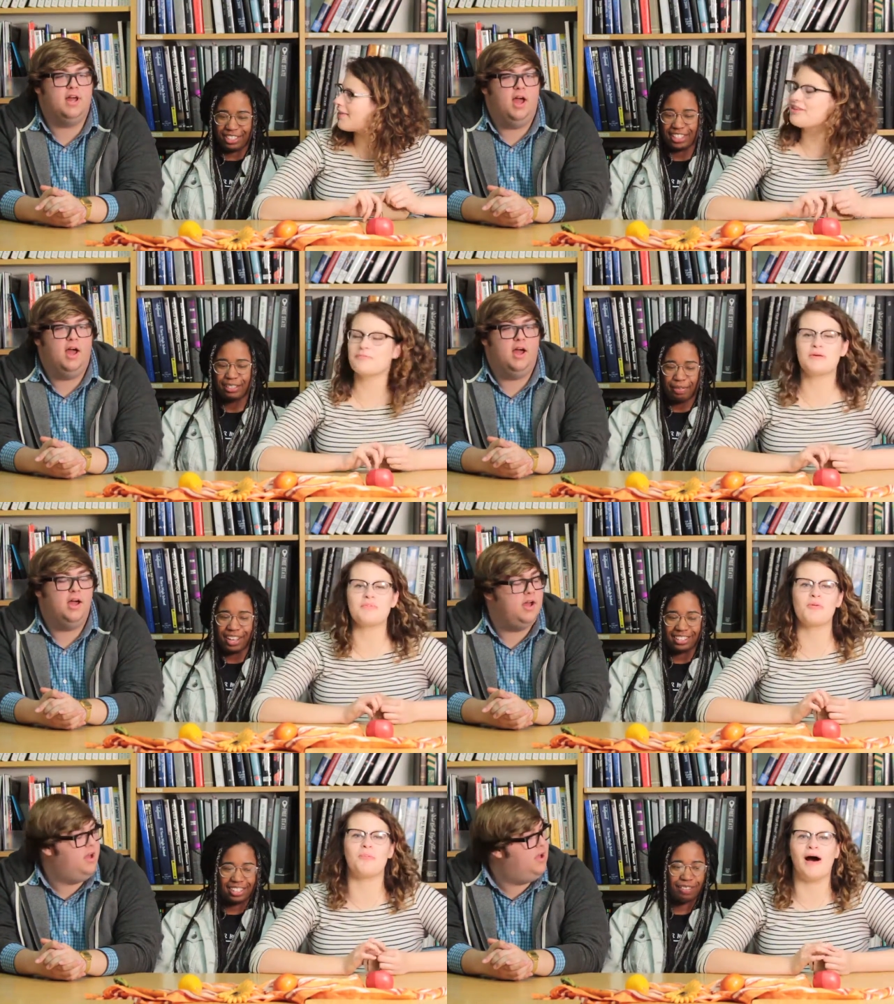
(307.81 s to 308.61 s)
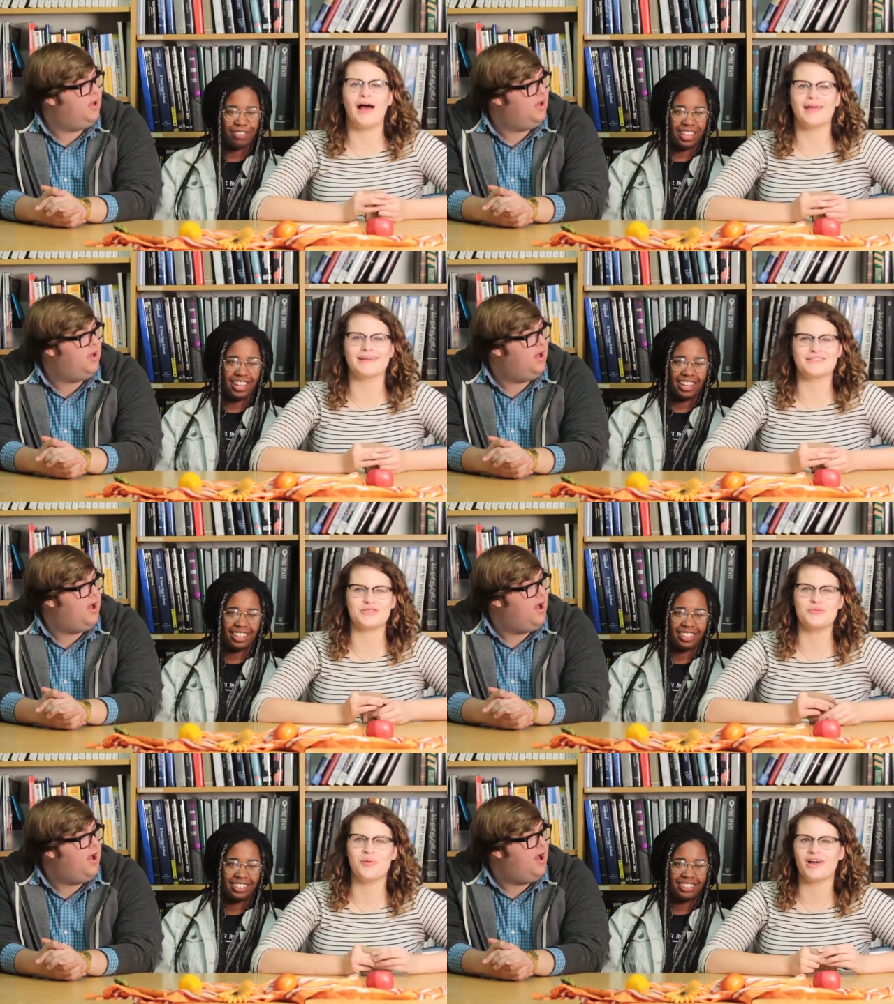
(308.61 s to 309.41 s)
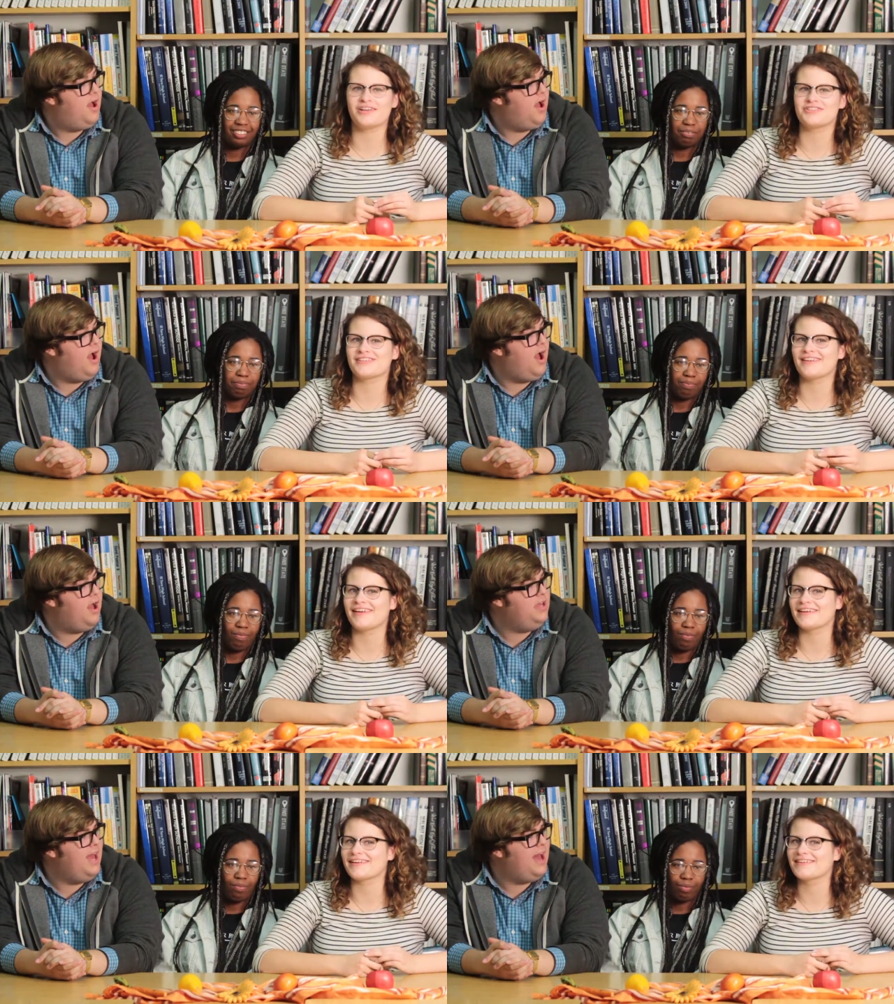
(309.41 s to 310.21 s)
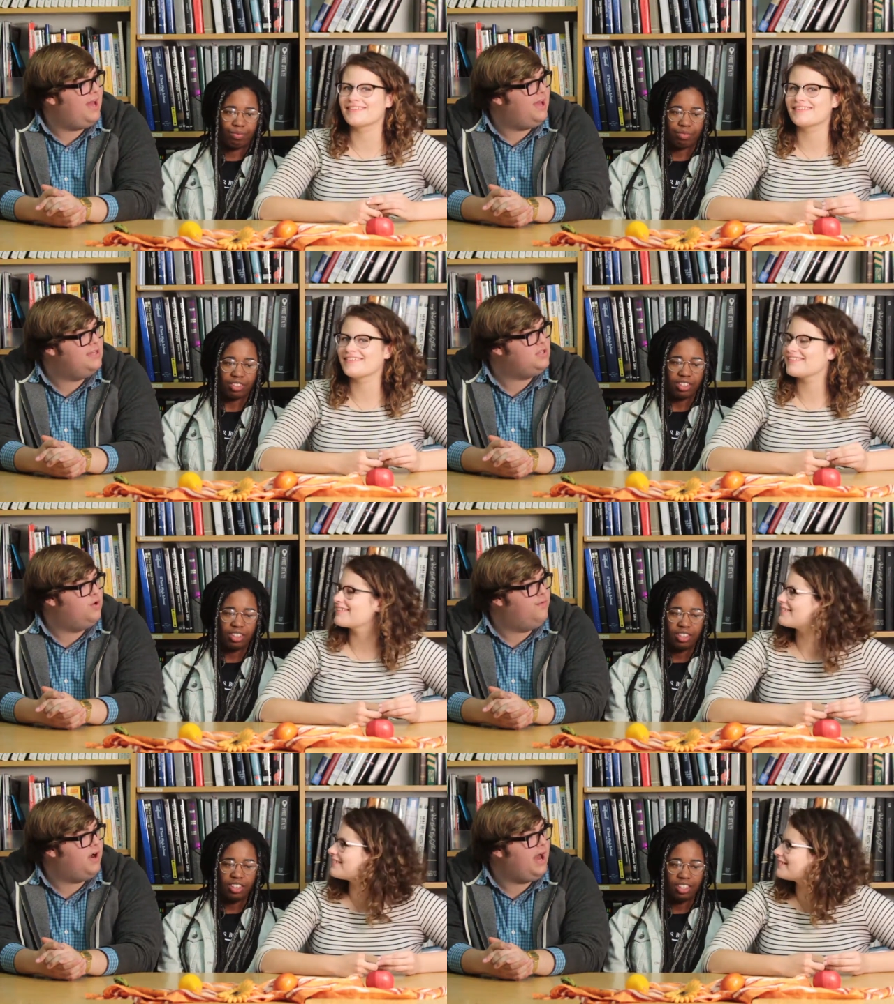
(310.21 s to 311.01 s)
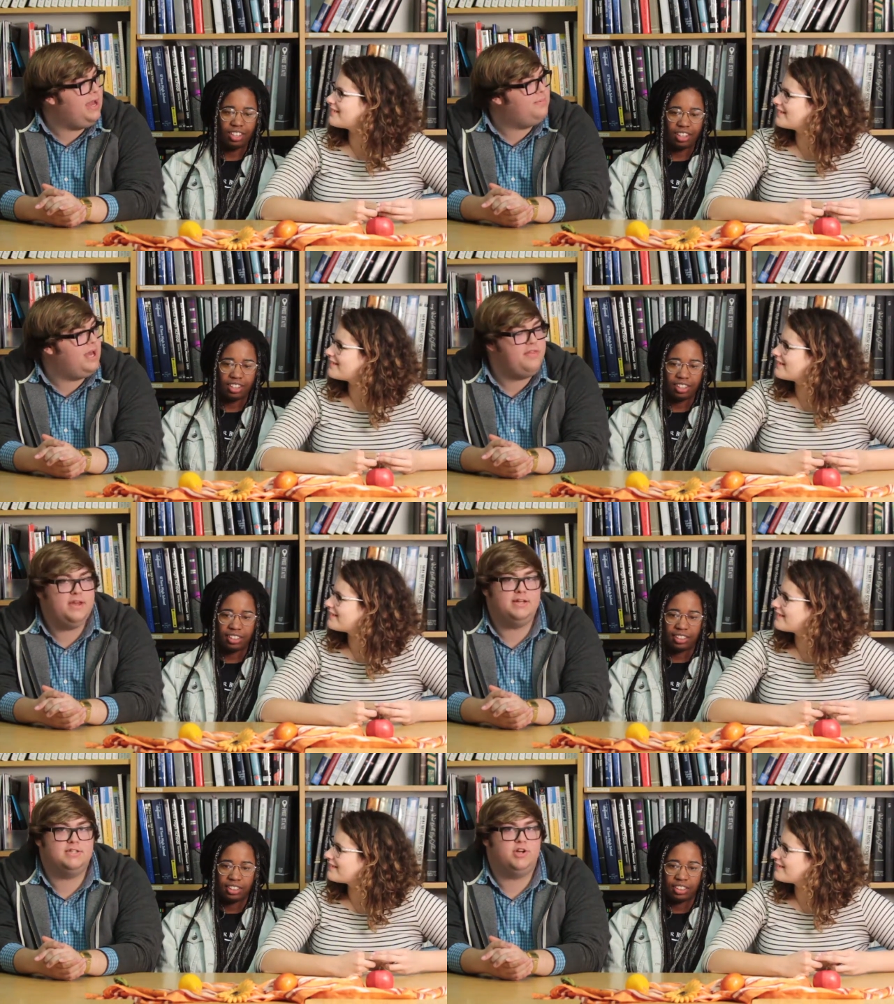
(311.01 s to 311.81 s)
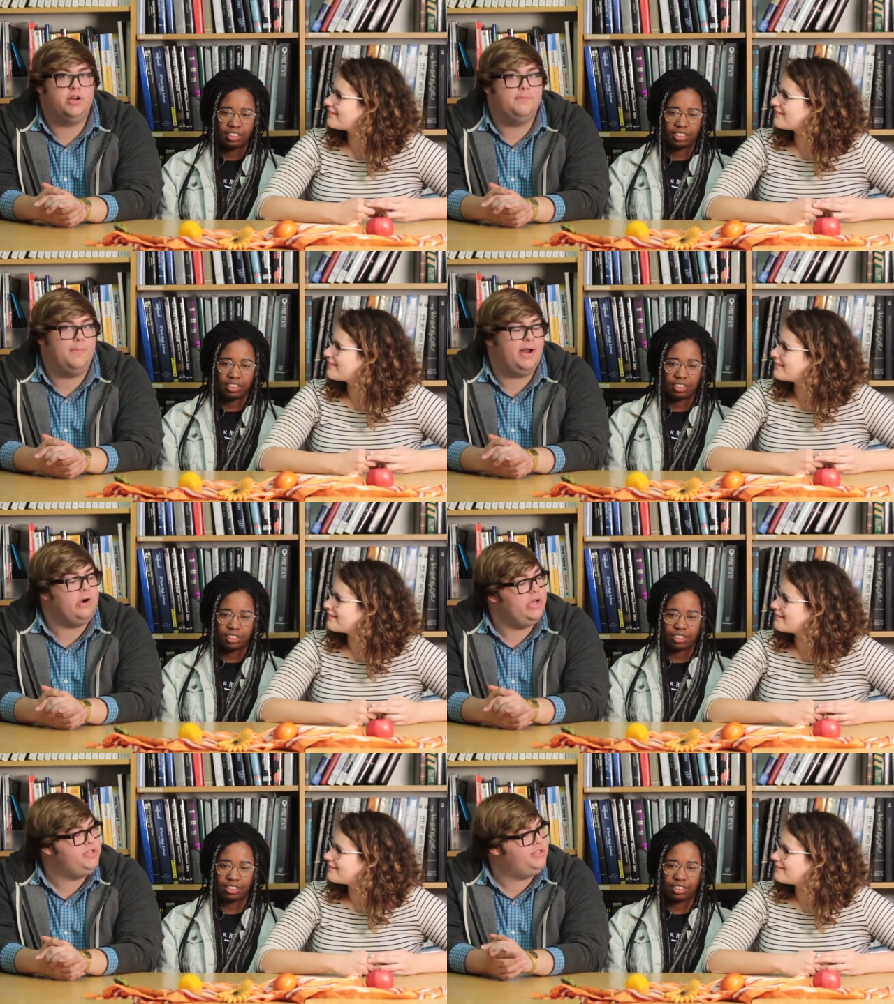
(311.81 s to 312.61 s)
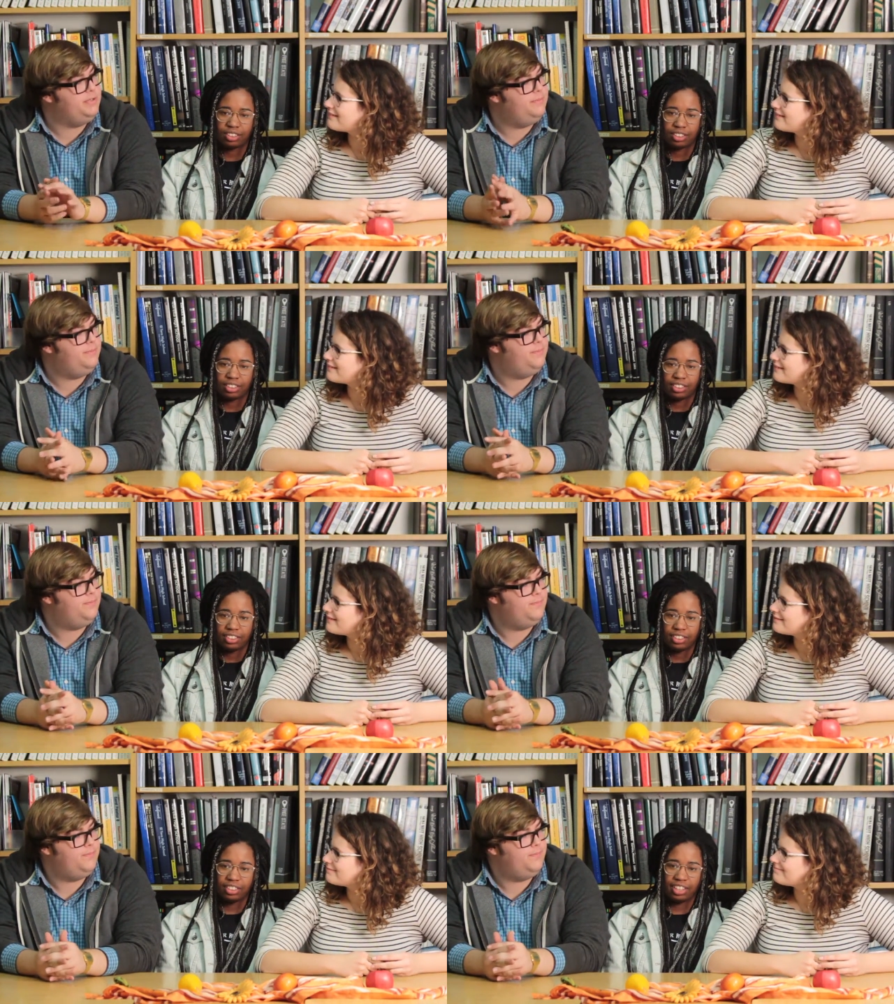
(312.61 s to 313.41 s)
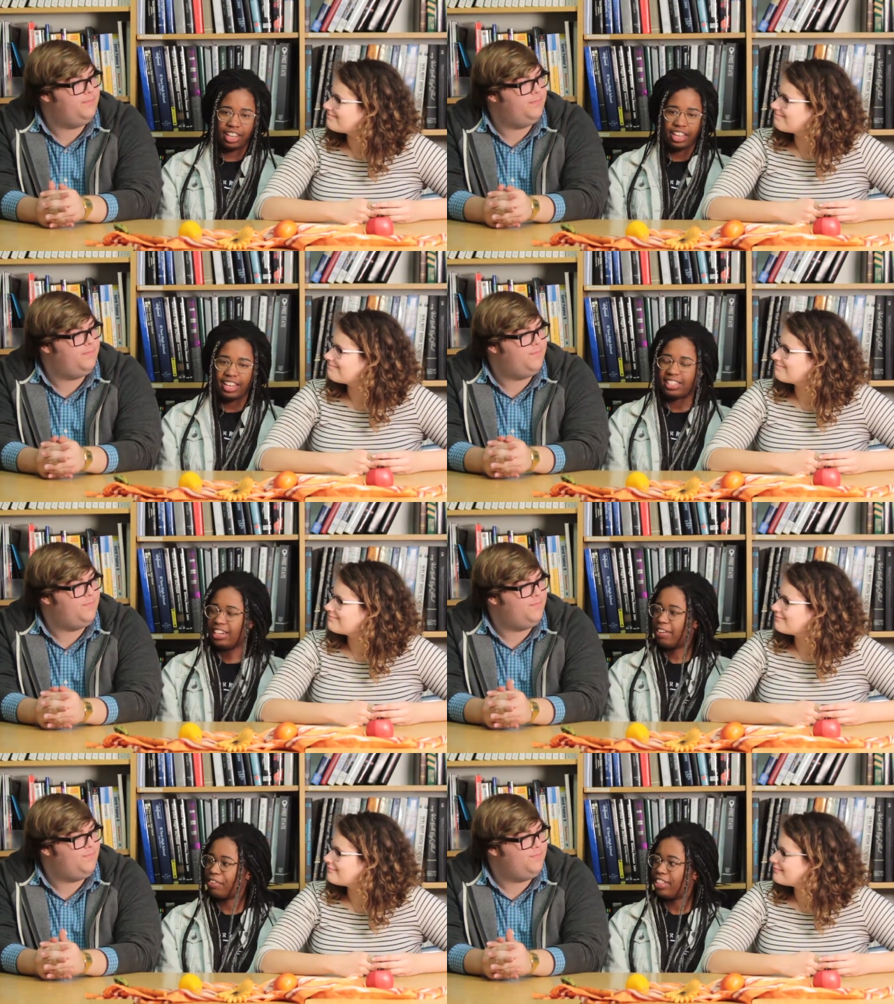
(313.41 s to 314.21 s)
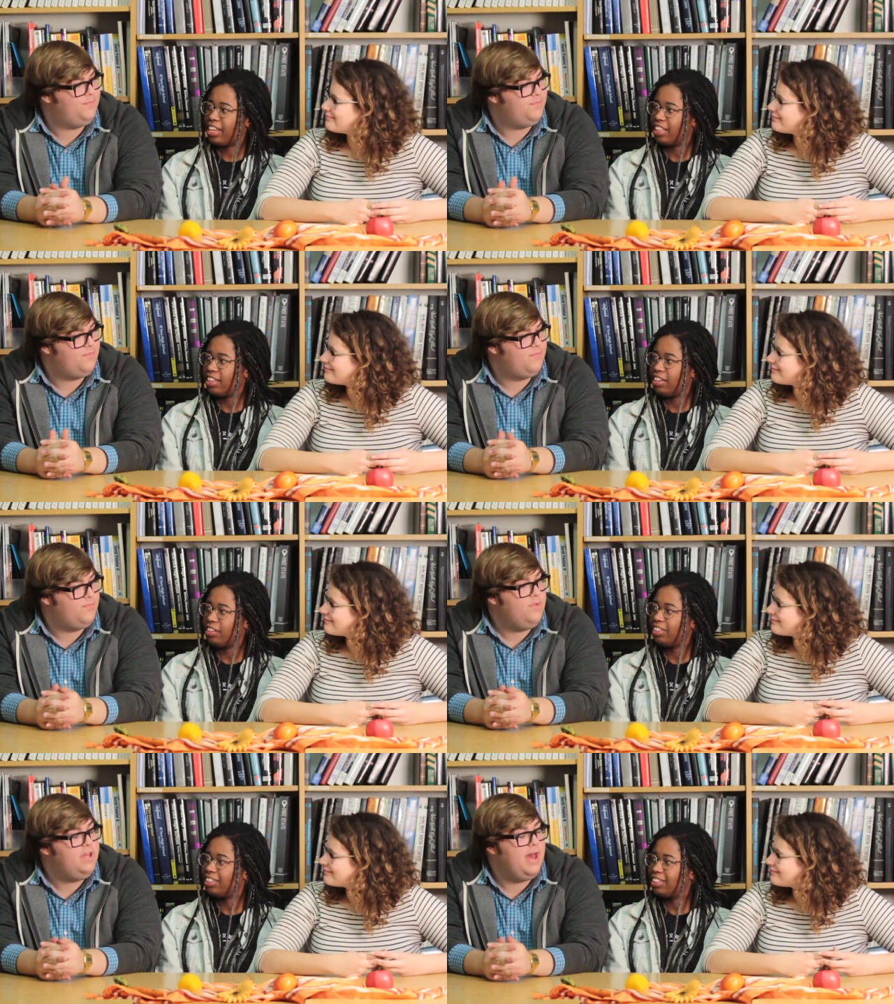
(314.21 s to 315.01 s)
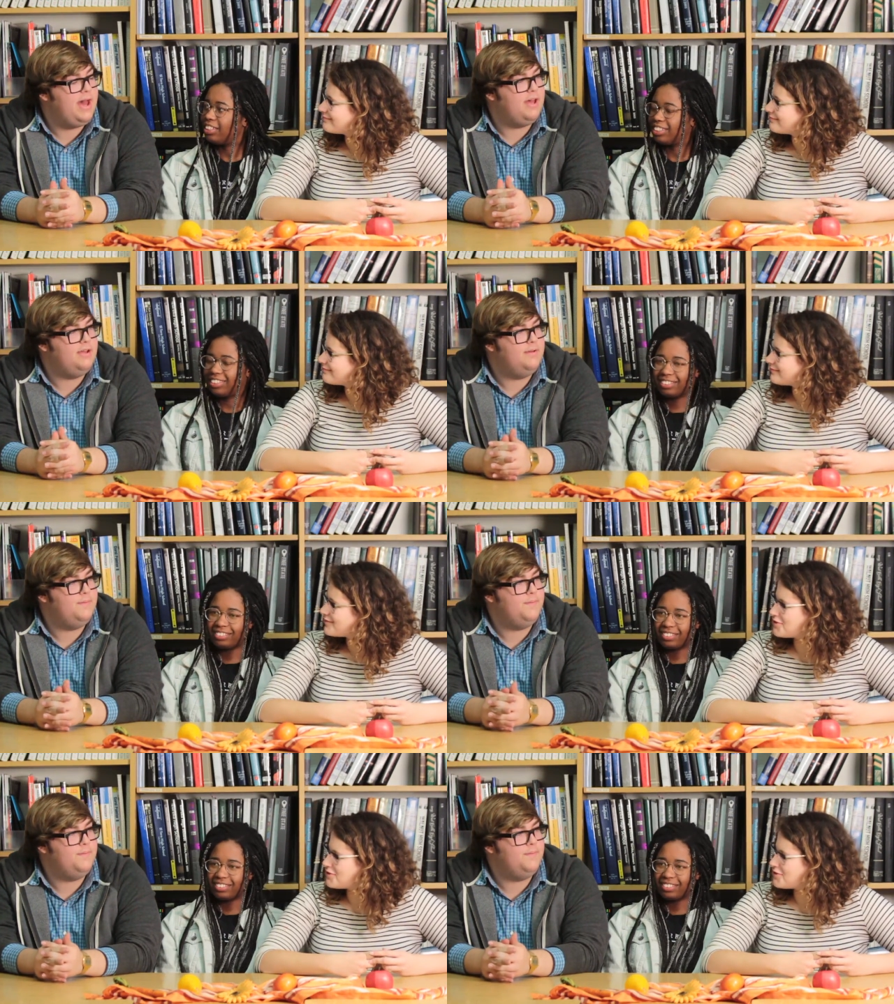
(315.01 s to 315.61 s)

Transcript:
Speaker 1: obsess I think people about buy it too much. Like, yeah, it's overhyped. I think it's good in moderation.
Speaker 2: It's in everything though. Yeah.